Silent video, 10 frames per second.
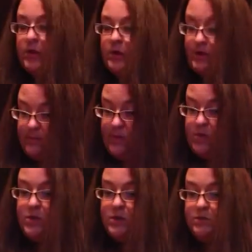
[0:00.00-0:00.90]
Come
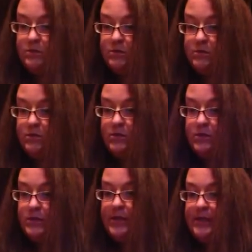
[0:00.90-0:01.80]
on.
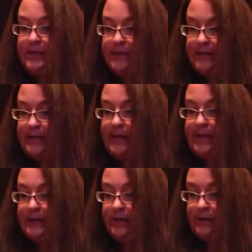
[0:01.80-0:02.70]
Any day
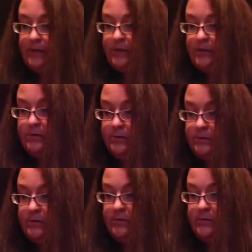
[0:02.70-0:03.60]
now.
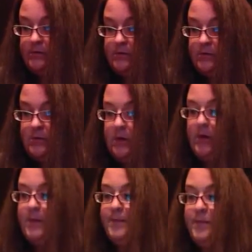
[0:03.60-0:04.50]

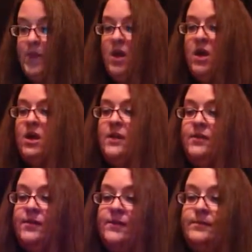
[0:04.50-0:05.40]
Okay.
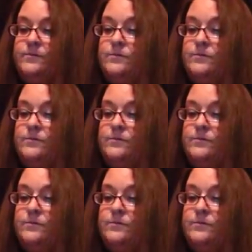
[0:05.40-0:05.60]
It's